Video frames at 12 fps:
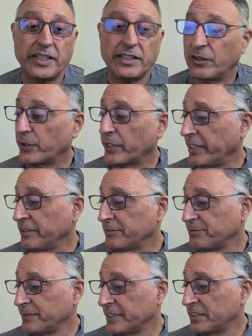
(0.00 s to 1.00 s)
Okay,
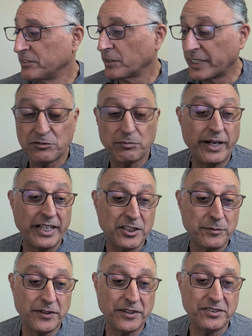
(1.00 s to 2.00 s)
so that's my
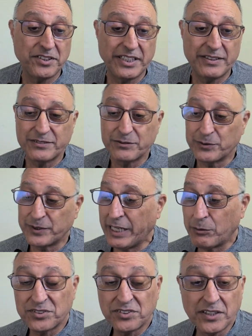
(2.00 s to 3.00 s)
experience. And when that
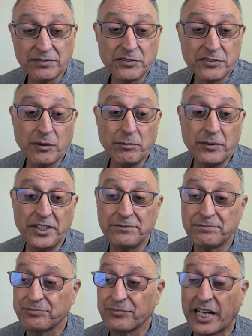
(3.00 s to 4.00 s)
was lifted from me,
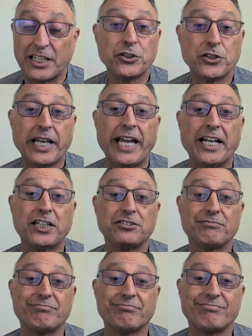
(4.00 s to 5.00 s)
I took action.
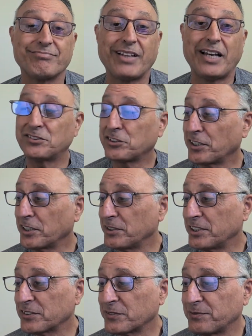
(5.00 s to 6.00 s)
I started
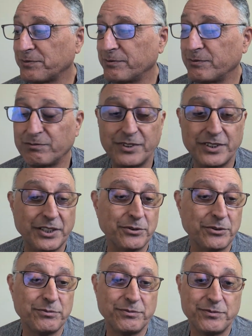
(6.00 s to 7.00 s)
this
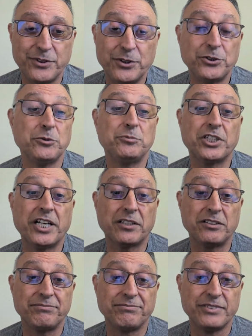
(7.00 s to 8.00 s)
YouTube
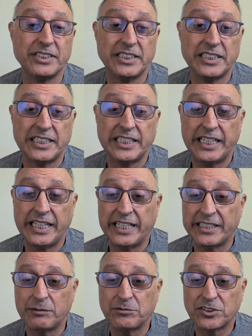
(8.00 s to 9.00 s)
channel,
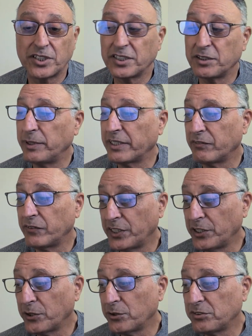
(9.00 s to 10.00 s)
and I'm starting to make
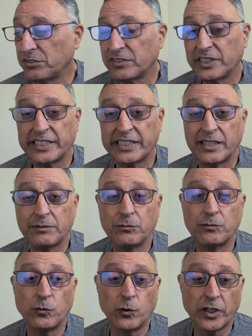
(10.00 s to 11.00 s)
videos, and I'm
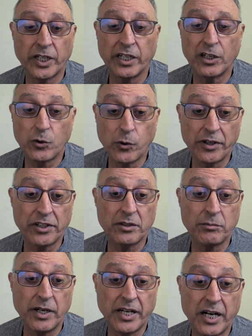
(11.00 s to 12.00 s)
working according to
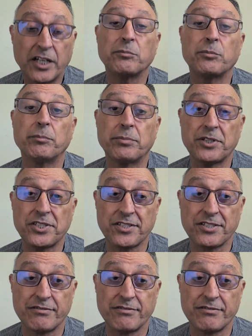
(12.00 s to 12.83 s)
my higher purpose.